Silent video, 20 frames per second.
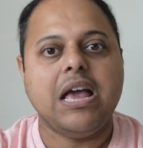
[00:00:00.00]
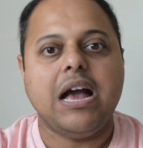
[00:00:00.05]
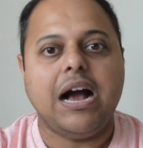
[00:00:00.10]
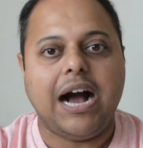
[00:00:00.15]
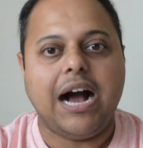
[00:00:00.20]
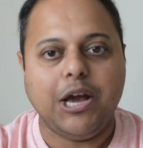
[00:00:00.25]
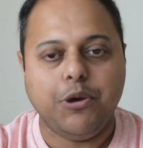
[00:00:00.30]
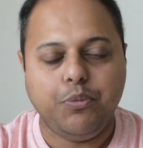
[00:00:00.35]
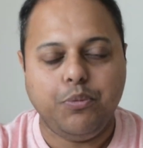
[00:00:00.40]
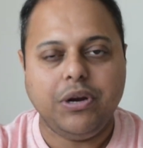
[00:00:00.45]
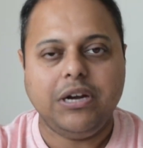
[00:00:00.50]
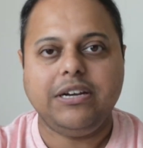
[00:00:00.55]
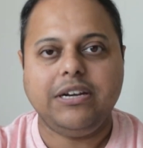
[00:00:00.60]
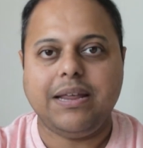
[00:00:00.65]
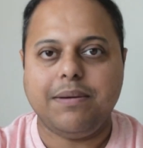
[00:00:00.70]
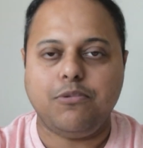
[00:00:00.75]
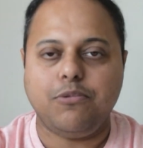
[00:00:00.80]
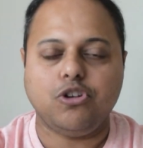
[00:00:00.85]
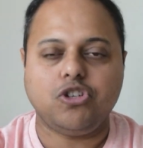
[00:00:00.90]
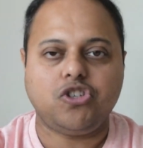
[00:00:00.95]
I will
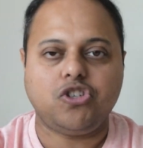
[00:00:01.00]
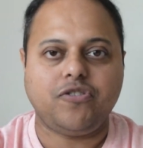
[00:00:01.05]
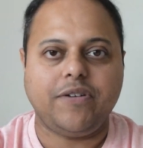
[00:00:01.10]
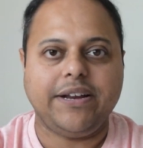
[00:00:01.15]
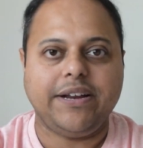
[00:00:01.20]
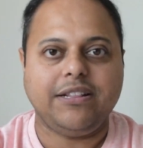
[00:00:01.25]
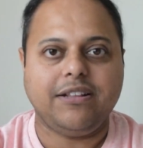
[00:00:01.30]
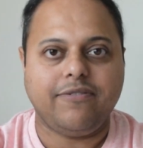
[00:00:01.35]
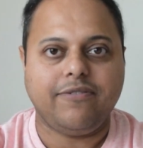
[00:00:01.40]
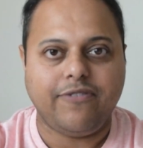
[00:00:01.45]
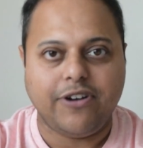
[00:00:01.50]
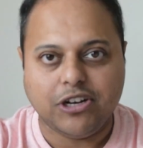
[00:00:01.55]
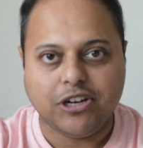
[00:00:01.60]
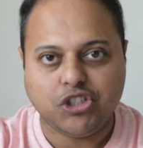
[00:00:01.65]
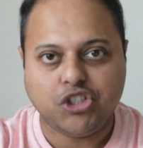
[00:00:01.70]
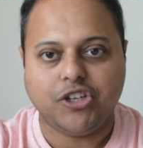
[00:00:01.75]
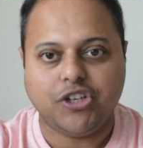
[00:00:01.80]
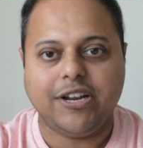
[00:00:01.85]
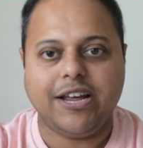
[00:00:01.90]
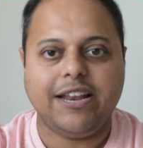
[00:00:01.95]
demonstrate the
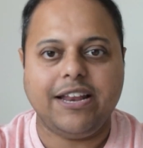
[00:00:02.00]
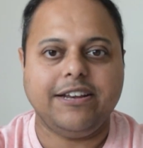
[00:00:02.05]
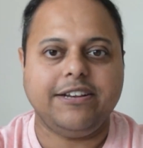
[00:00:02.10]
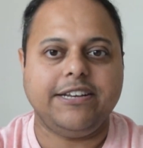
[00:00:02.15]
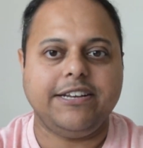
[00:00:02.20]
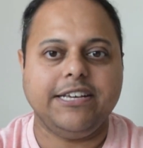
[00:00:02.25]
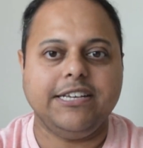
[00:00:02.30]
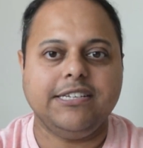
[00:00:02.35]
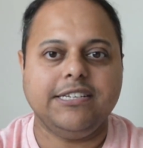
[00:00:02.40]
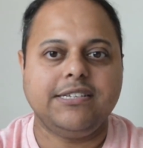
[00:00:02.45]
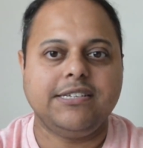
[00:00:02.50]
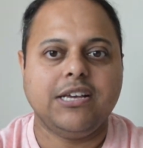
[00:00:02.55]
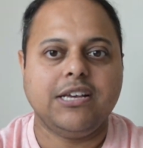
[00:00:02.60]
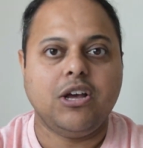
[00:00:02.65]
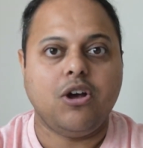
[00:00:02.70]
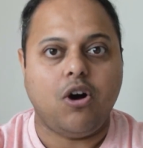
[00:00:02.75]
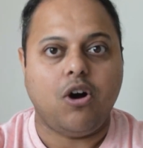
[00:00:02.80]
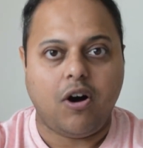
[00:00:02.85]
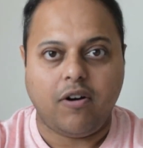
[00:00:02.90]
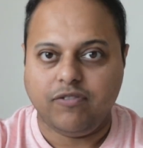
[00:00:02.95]
functionalities
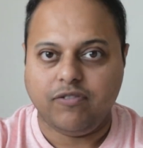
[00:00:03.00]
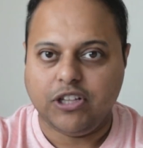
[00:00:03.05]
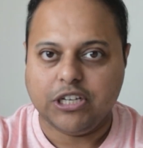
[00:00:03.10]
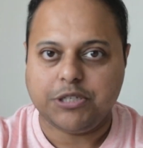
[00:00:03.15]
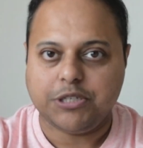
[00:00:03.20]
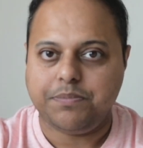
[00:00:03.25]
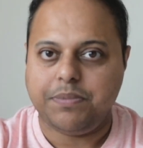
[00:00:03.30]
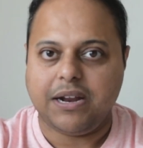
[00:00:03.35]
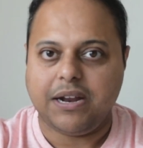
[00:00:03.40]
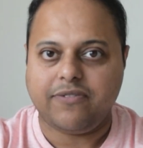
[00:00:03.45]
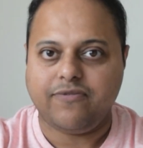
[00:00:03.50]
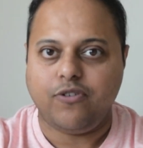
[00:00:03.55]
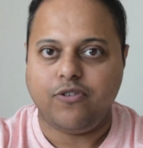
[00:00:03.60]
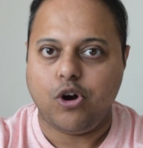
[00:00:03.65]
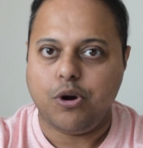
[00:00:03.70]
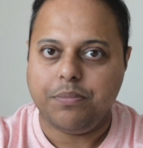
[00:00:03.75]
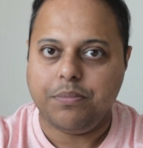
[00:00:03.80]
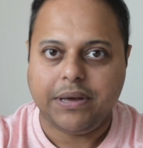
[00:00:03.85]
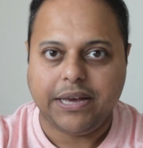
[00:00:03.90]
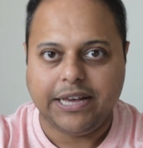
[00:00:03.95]
of this
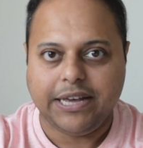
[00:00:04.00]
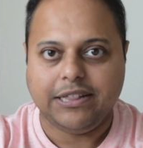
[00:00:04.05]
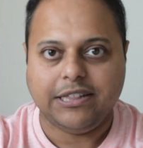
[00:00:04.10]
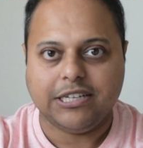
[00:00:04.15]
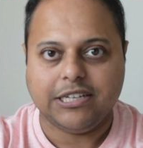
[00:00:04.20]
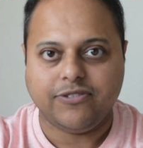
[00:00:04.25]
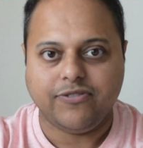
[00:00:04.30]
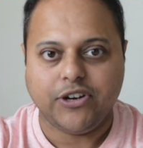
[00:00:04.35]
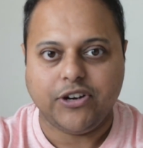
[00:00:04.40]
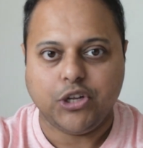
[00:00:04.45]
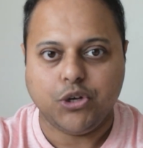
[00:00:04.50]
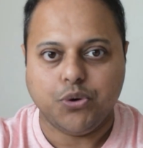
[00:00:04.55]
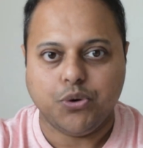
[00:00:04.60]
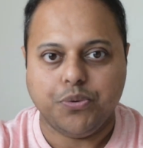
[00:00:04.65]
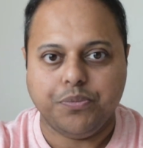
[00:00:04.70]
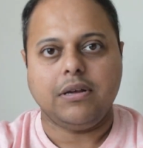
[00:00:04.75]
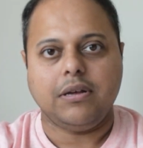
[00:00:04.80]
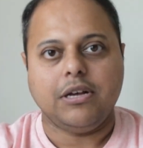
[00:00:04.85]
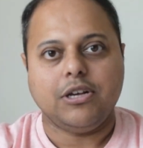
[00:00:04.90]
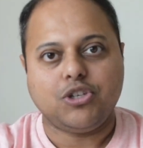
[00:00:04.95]
platform in this video.
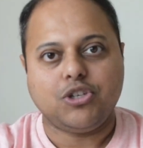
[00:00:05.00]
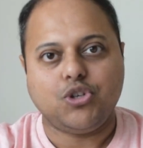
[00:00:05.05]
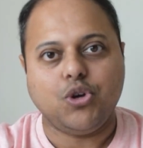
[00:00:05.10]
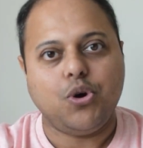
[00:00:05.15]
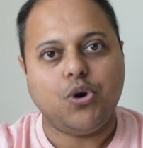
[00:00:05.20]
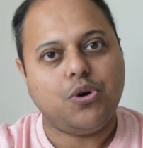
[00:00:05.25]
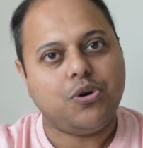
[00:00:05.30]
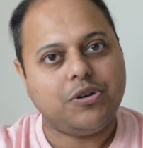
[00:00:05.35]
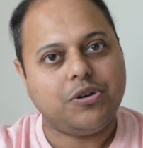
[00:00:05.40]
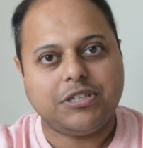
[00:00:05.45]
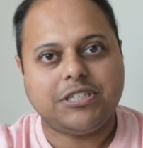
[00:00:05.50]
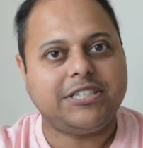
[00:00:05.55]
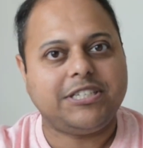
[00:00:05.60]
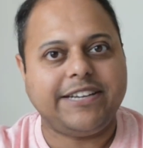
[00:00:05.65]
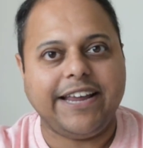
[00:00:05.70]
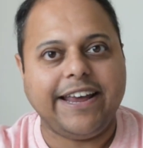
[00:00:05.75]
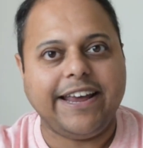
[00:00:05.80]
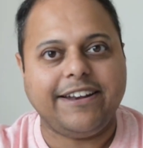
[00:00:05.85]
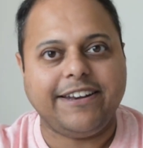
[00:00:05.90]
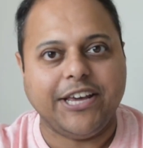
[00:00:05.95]
So
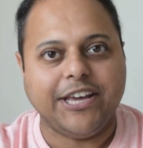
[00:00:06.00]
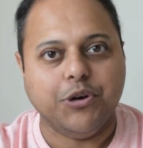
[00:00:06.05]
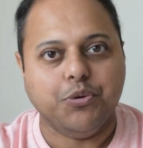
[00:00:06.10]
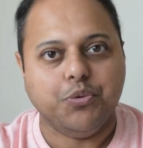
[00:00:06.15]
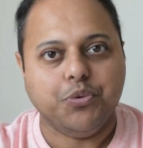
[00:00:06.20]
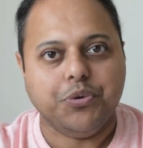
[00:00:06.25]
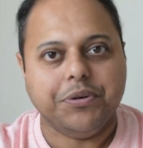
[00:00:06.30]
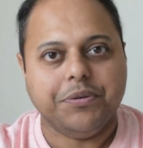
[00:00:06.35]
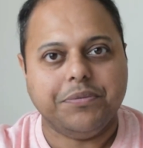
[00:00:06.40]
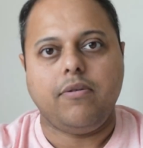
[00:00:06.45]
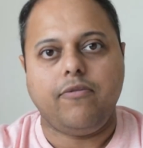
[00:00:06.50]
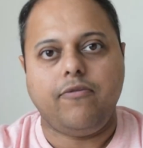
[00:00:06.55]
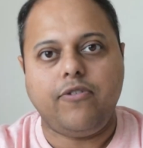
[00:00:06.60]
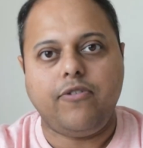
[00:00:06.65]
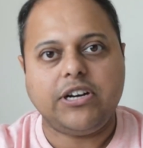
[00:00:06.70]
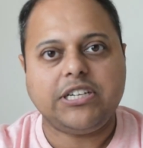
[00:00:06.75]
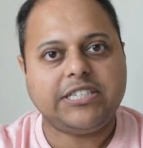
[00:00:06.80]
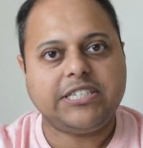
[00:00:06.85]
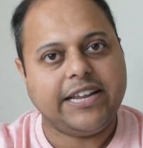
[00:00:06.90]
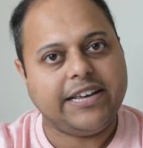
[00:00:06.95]
stay tuned.
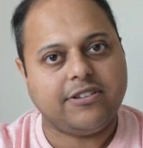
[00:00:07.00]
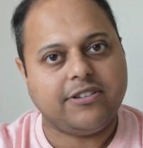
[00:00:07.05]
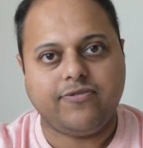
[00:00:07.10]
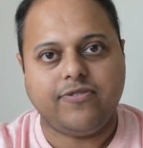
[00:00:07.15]
First things